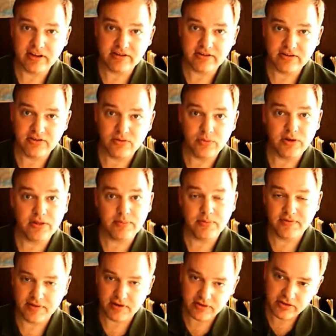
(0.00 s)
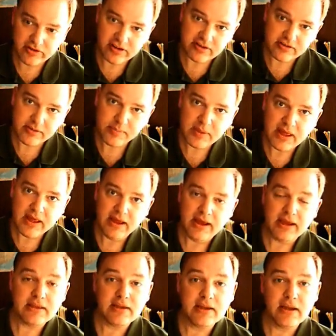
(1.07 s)
lessons with Professor Jason,
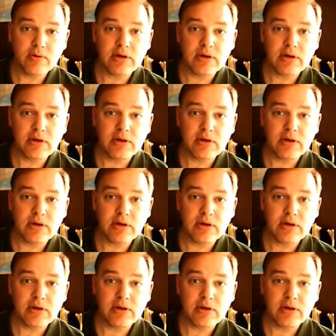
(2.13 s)
and today